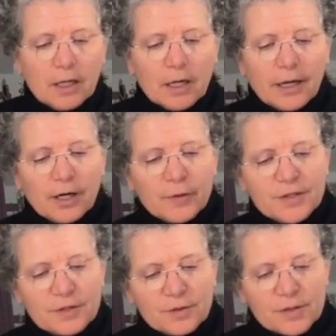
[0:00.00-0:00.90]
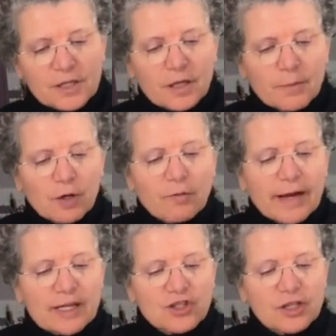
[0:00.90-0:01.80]
I always do some
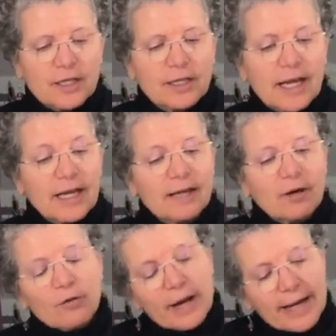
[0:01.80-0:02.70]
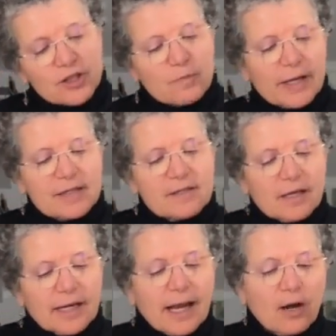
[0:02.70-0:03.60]
arranging, and I arrange based
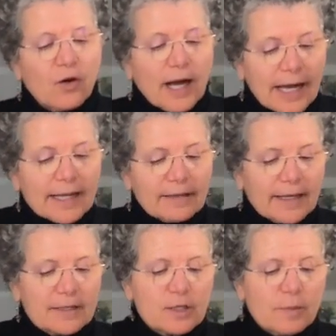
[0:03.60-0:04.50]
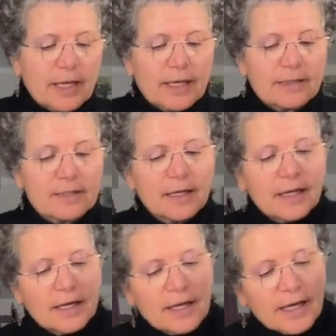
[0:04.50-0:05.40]
on how I like to paint.
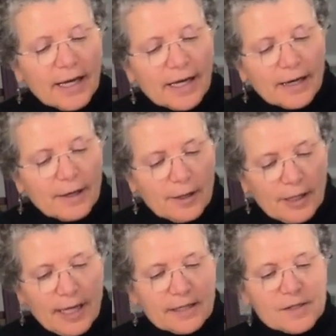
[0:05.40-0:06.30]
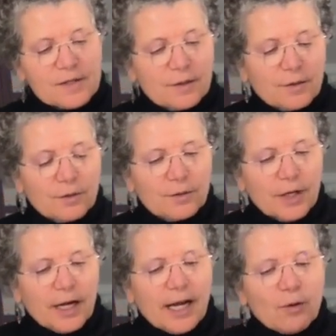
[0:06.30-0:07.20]
And so
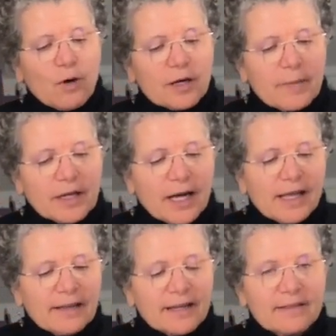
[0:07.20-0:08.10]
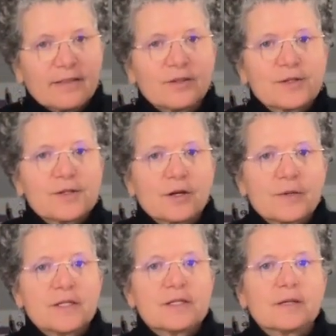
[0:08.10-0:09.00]
I like that there's
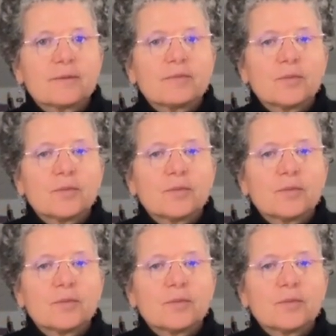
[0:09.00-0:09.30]
always some